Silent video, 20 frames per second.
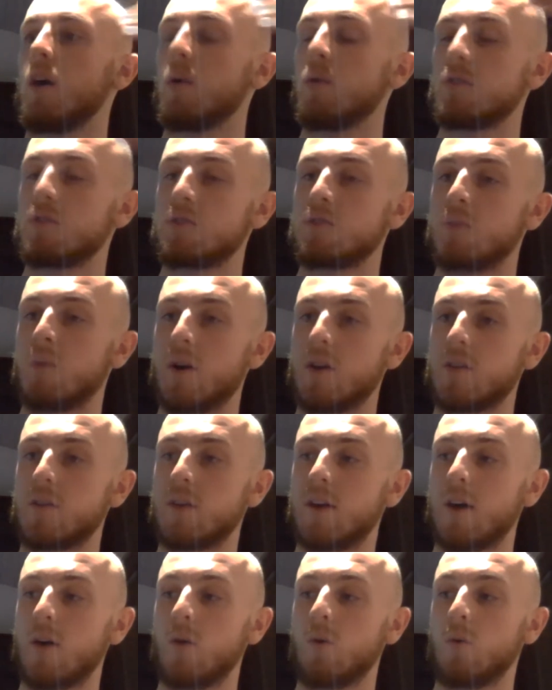which is where
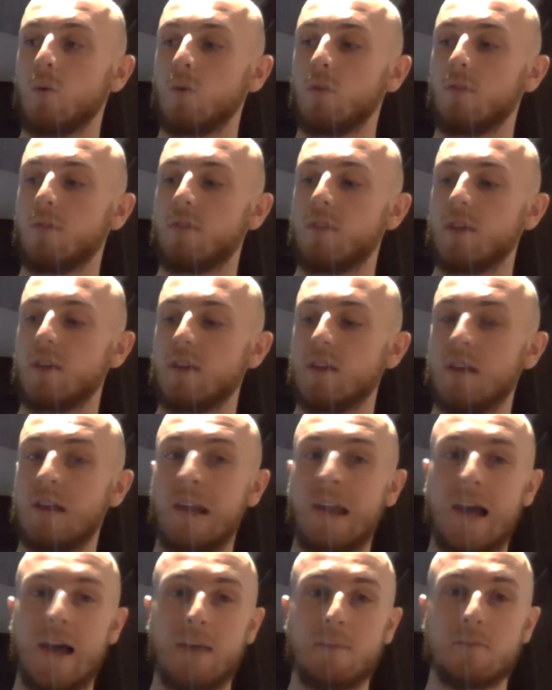you get all of the
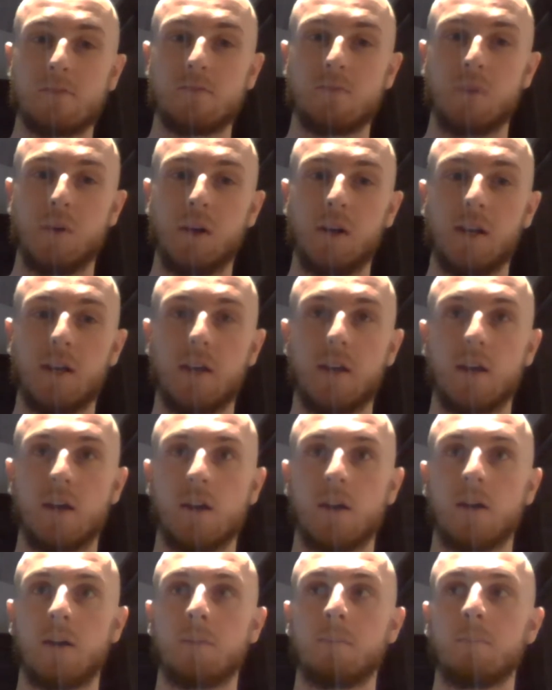labs really.
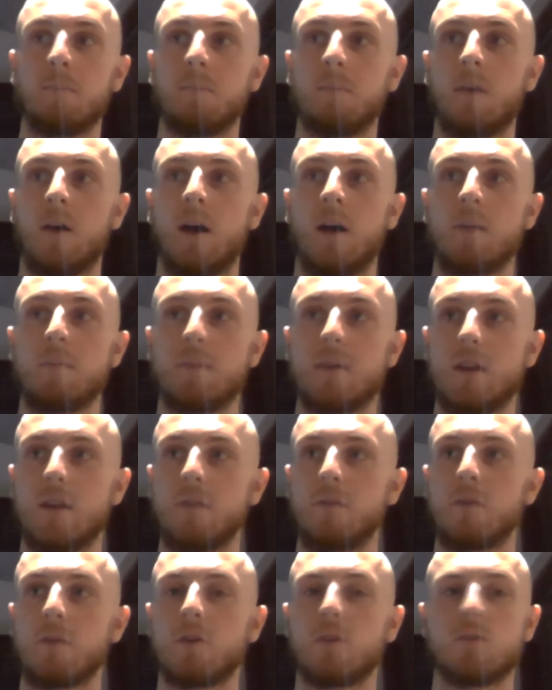I mean,
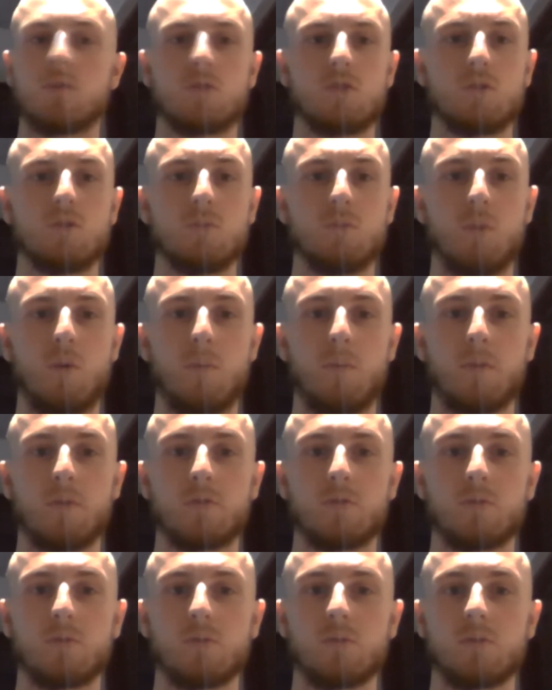I've only got two more
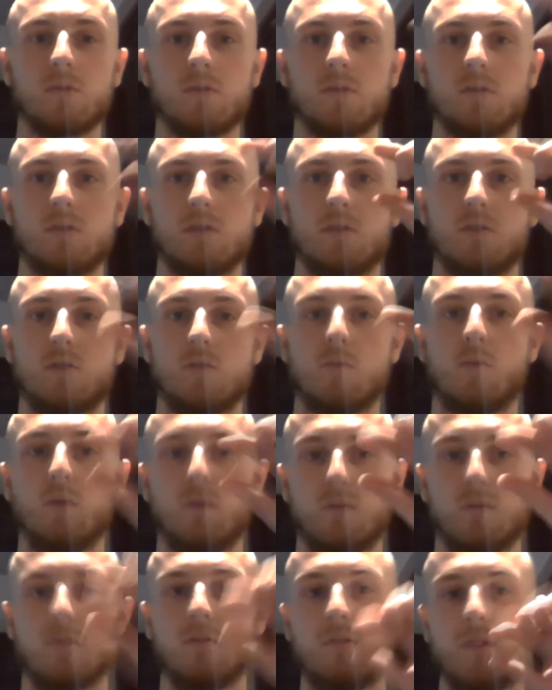modules, two
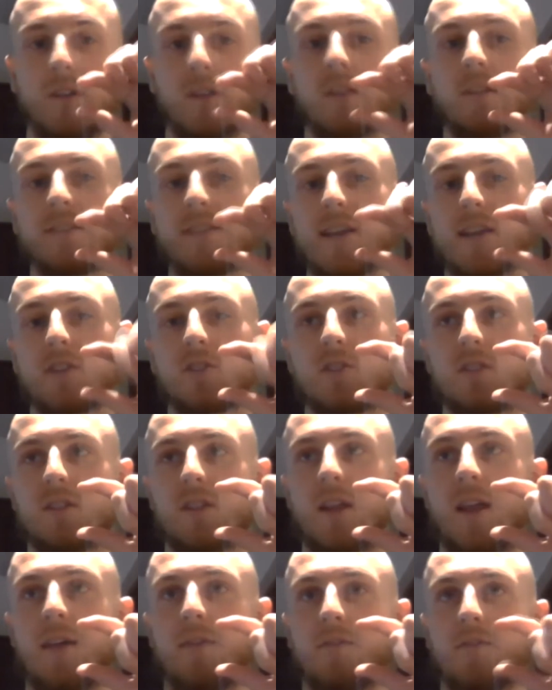more little
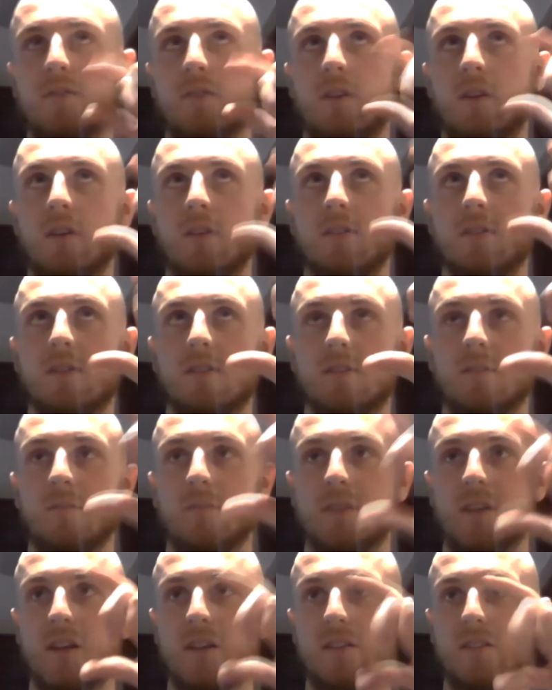sections left, system
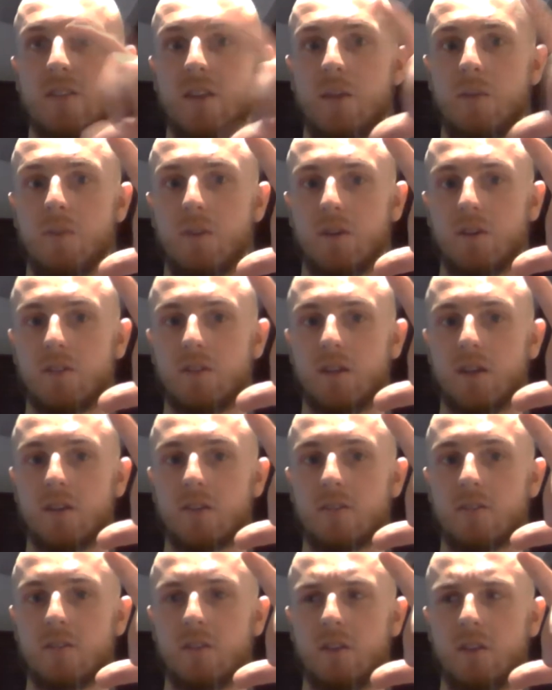attacks and network
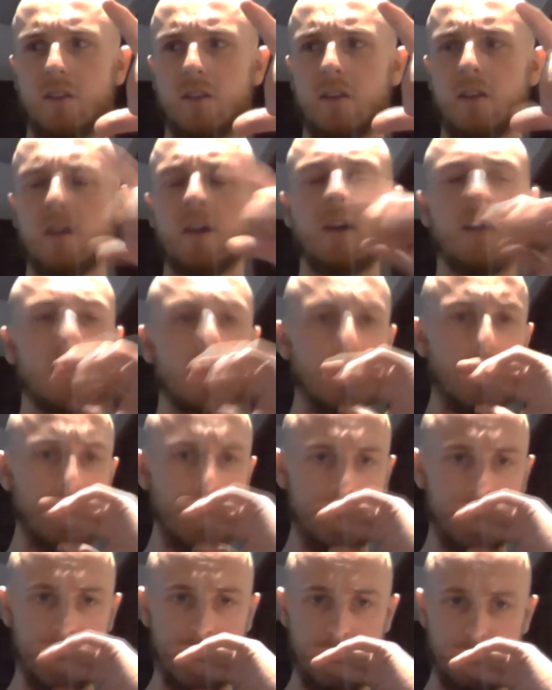attacks, I think,
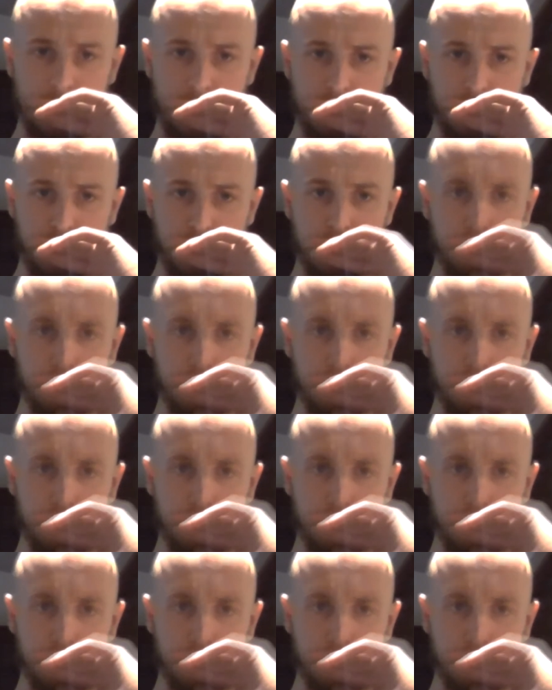and then